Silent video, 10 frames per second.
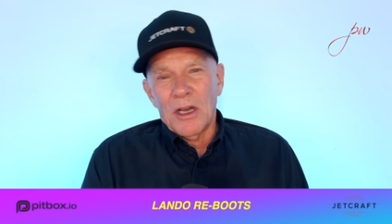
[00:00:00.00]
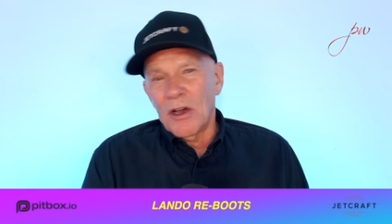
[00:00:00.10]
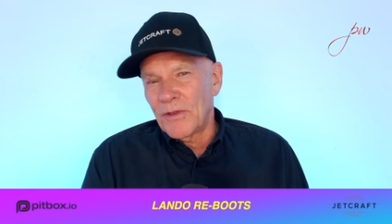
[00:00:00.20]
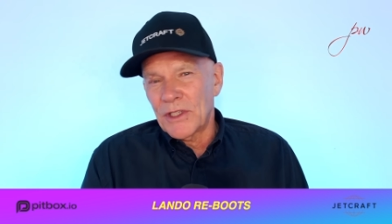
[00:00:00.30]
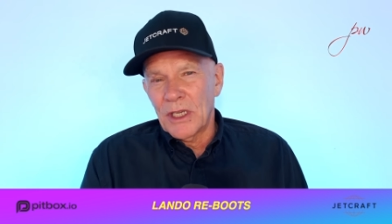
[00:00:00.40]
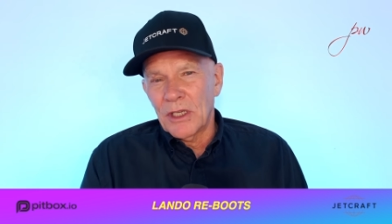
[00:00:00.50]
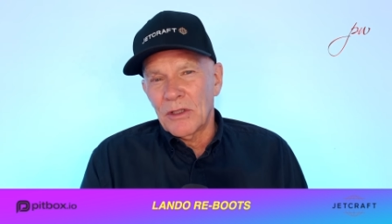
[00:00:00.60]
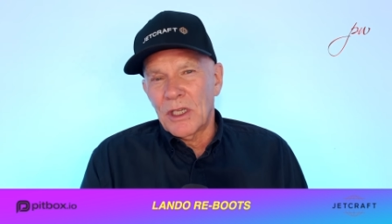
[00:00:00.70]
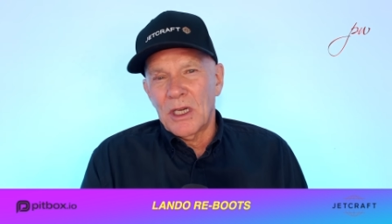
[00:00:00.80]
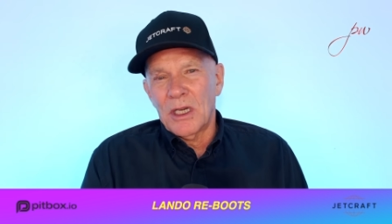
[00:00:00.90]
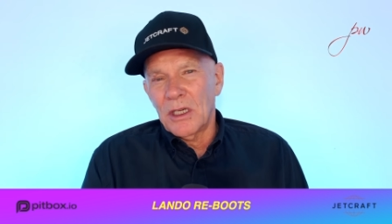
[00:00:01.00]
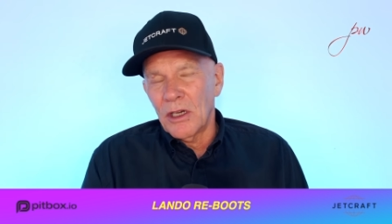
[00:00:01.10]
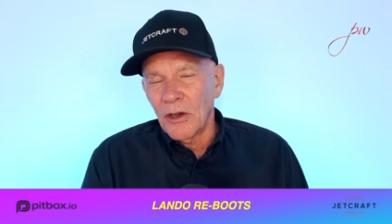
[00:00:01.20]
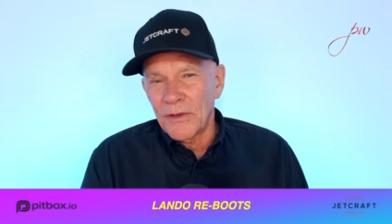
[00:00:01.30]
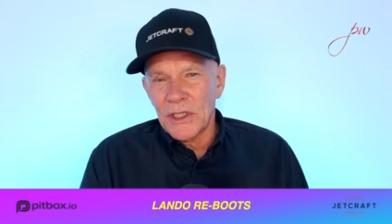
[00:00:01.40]
obviously a good car,
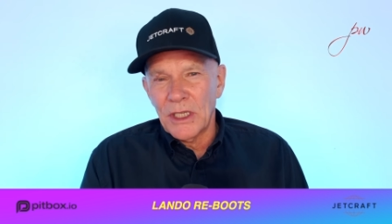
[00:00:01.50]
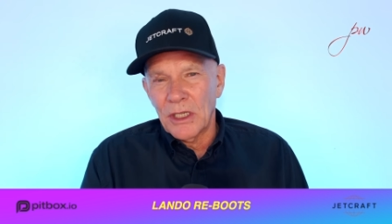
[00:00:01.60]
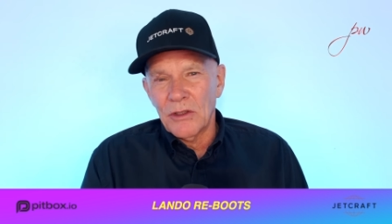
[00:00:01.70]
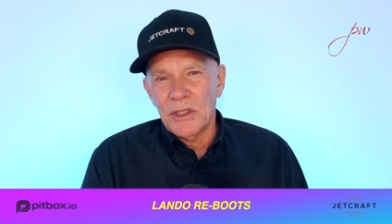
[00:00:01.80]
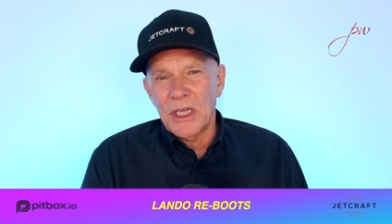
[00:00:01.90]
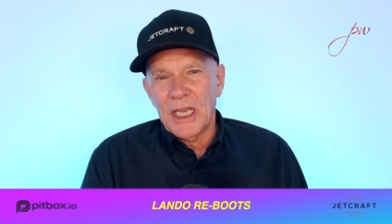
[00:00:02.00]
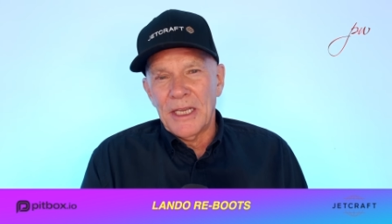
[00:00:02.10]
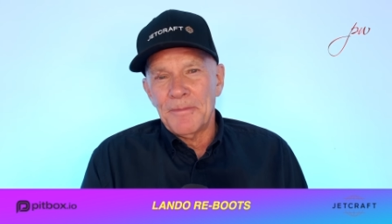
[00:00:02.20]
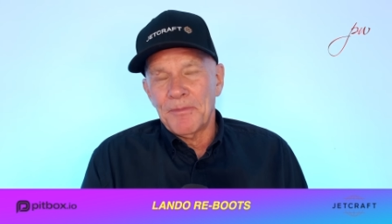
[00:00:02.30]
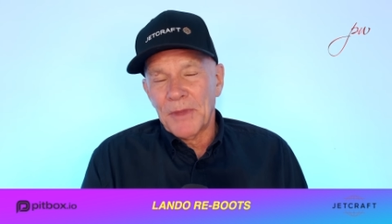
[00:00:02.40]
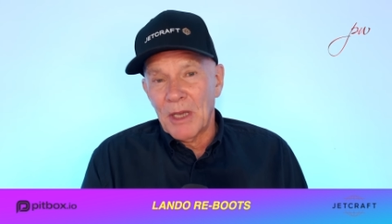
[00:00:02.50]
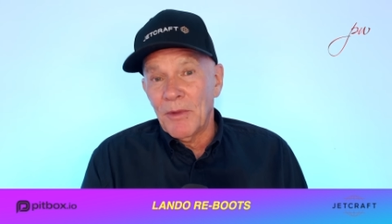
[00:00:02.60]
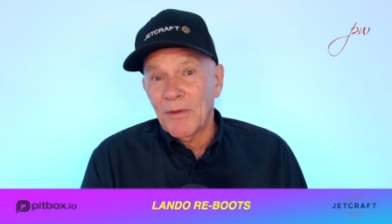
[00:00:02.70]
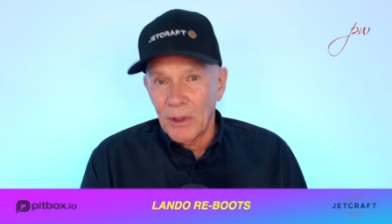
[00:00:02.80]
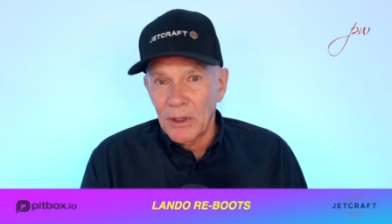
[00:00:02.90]
obviously a good day, and
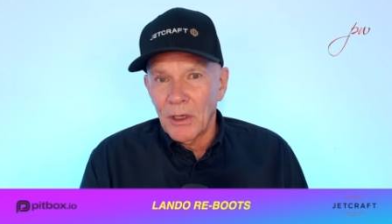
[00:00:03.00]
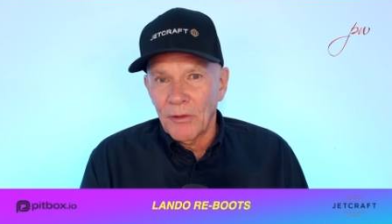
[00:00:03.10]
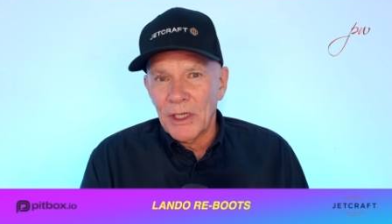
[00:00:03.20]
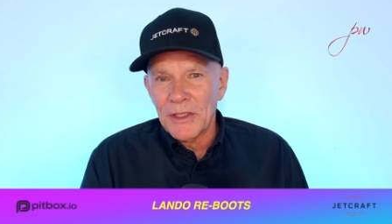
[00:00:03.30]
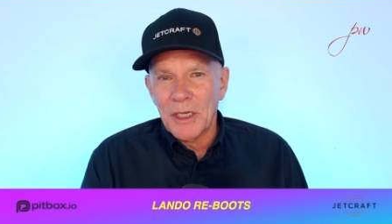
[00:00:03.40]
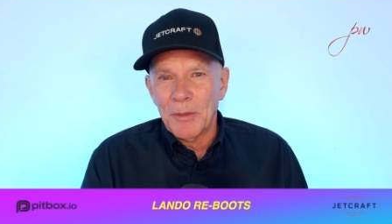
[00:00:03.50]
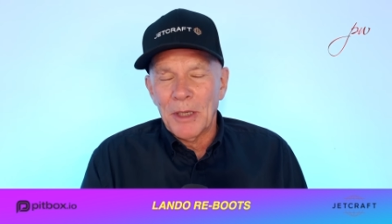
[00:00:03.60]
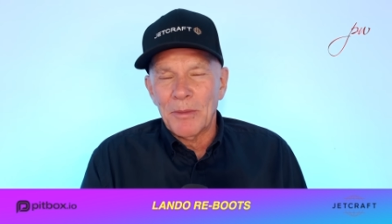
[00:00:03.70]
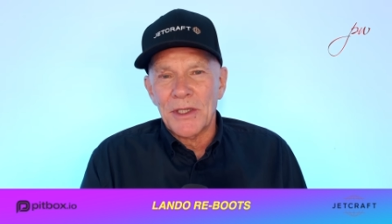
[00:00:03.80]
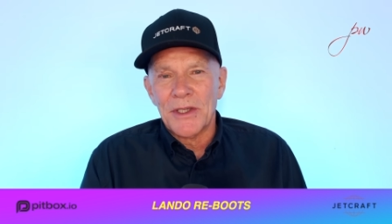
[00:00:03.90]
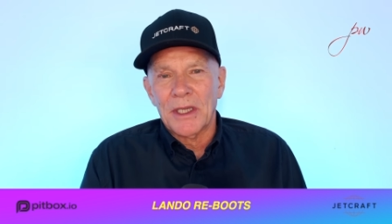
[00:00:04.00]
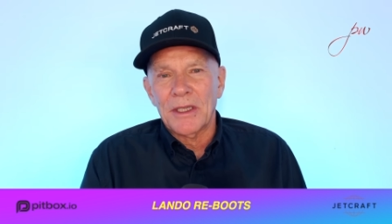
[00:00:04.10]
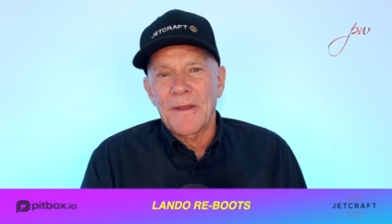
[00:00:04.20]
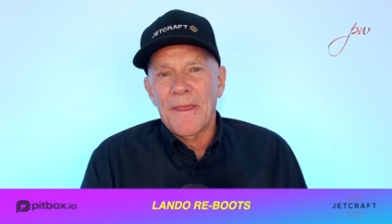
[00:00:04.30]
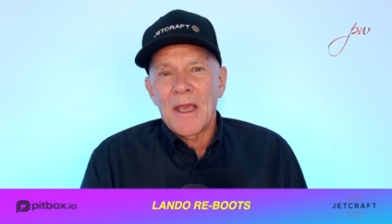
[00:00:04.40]
we've got the long runs coming up in a second.